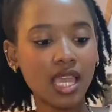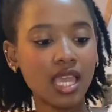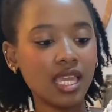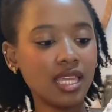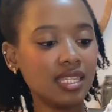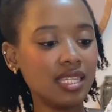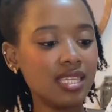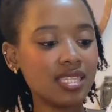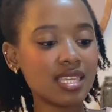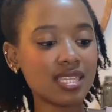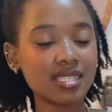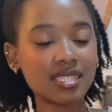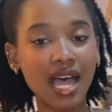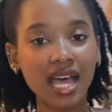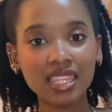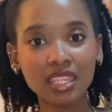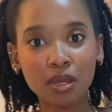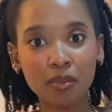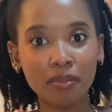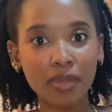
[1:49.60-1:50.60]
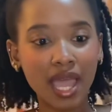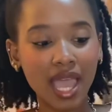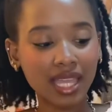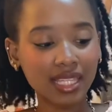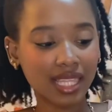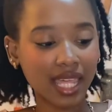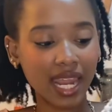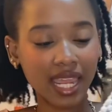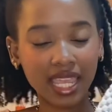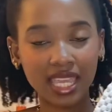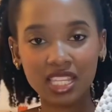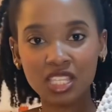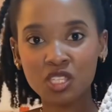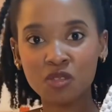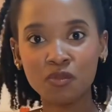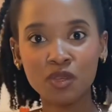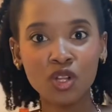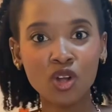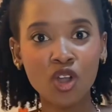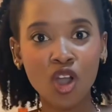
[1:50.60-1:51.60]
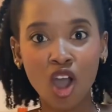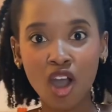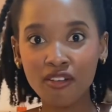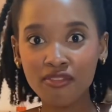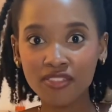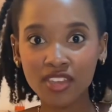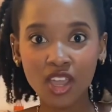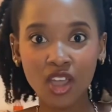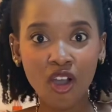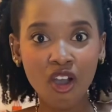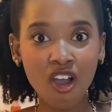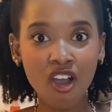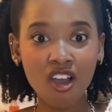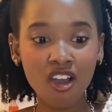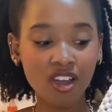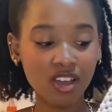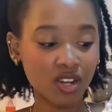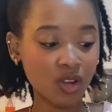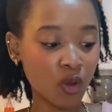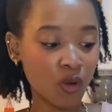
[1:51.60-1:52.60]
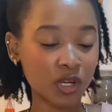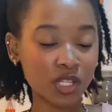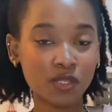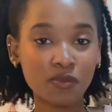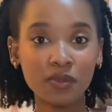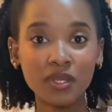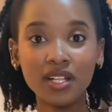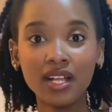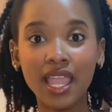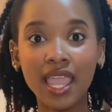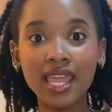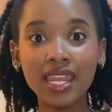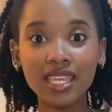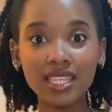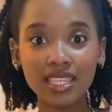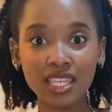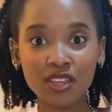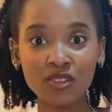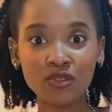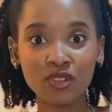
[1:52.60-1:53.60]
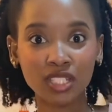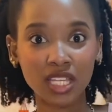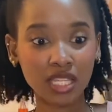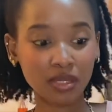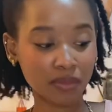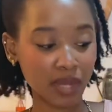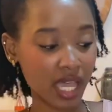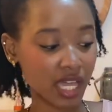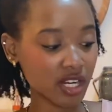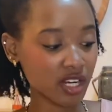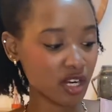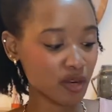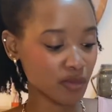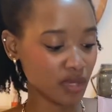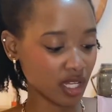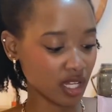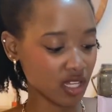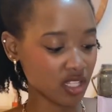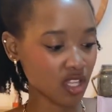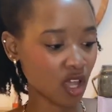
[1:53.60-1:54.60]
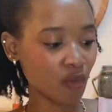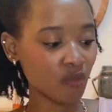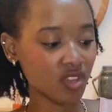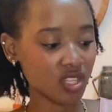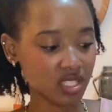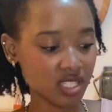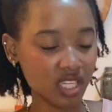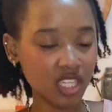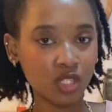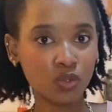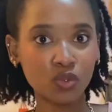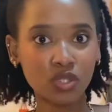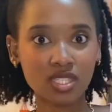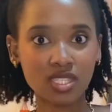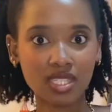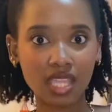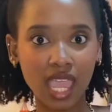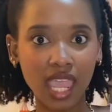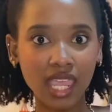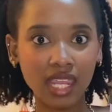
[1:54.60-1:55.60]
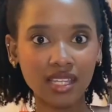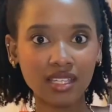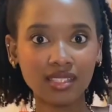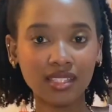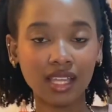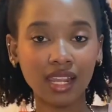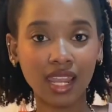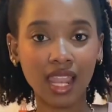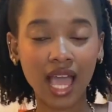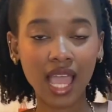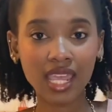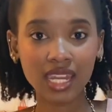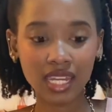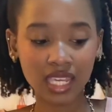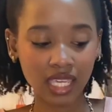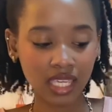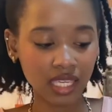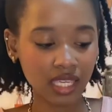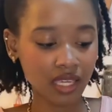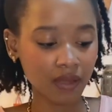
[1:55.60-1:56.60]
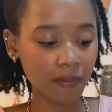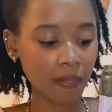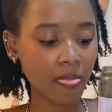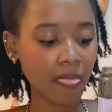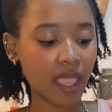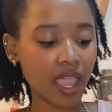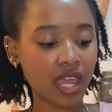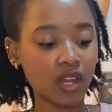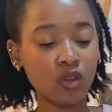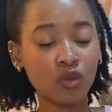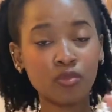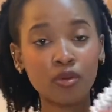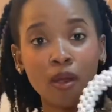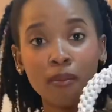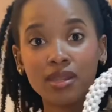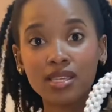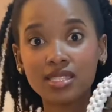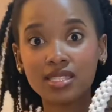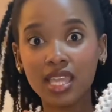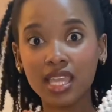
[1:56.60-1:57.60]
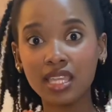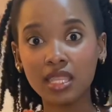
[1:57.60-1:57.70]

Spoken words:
This is not the bag that I can spill coffee on or spill anything for that matter, because obviously it would stain the lining and it would probably stain the